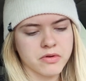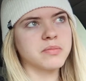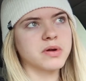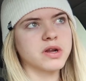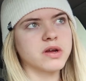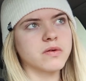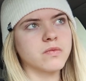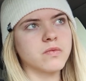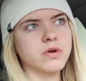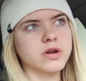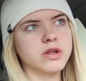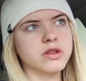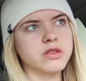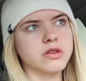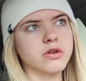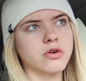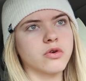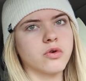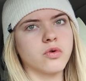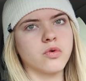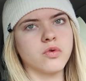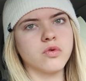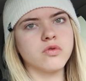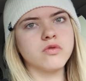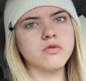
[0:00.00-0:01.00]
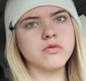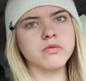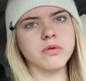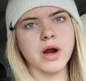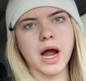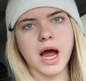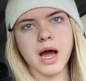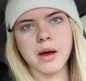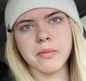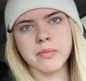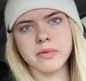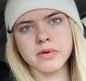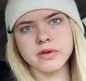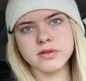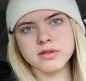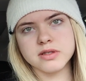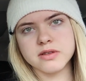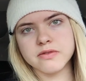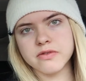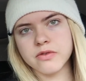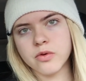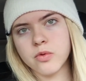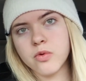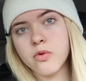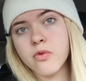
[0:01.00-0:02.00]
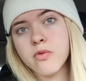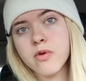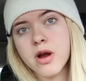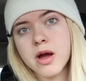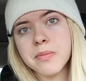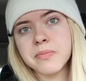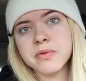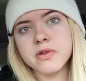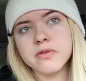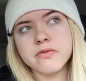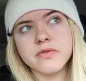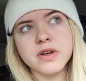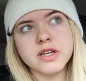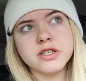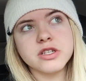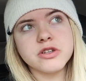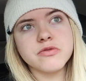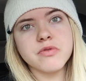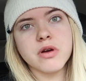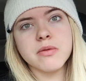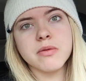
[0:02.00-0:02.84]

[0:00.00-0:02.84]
but I wanted the cool wrap. Is the cool wrap the veggie